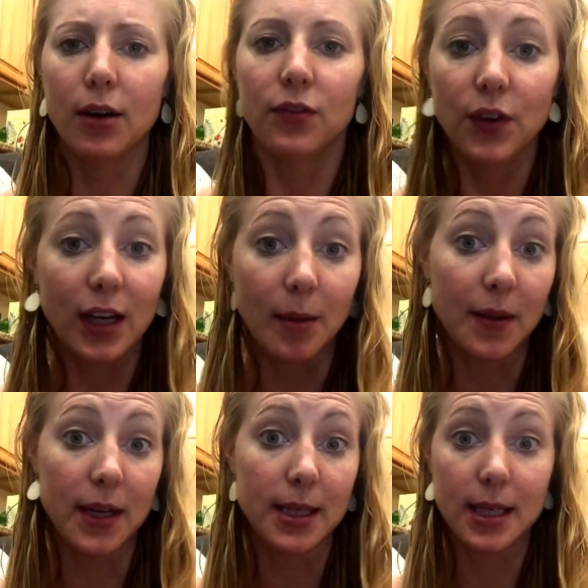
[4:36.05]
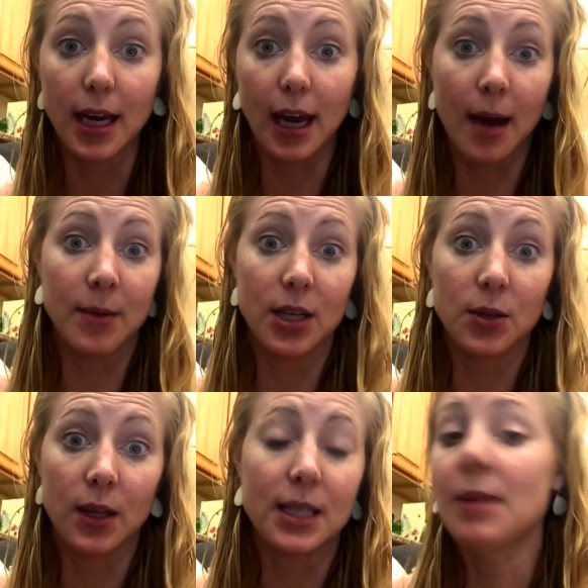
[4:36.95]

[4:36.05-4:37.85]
oh, forget about this, like I'm not doing this,